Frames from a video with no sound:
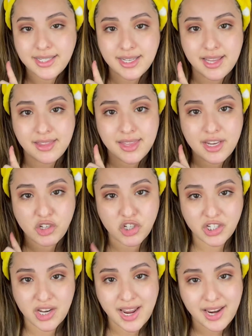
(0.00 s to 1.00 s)
in the
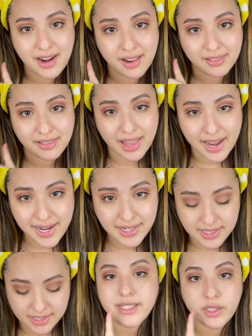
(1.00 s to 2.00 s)
shade
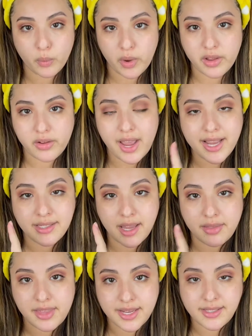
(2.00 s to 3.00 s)
Light, as well as
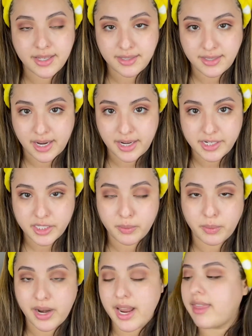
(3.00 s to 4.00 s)
this setting
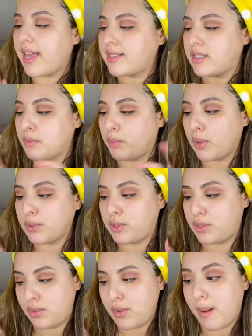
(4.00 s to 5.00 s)
spray that's supposed
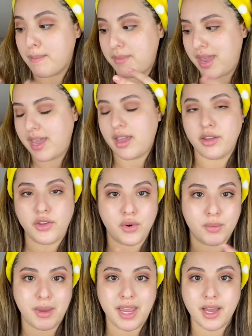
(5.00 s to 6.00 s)
to make your
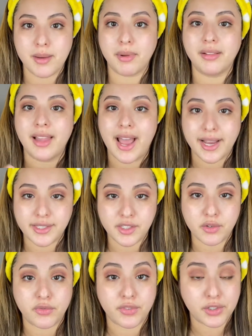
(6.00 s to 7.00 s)
makeup
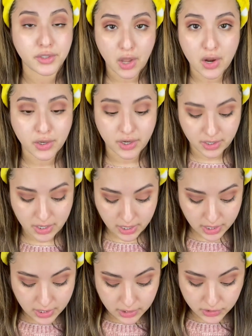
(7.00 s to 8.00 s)
last for longer.
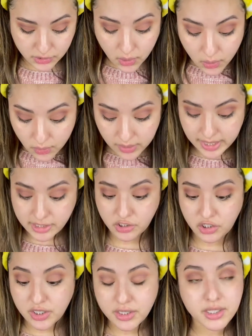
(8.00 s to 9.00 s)
So it's
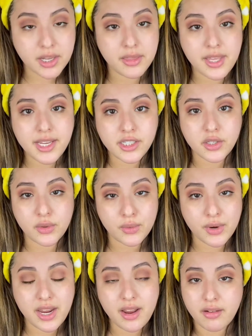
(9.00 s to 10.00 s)
just these
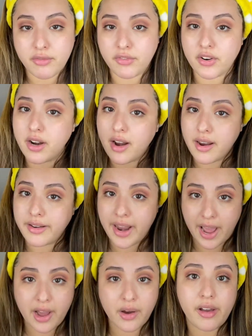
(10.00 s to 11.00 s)
three for now.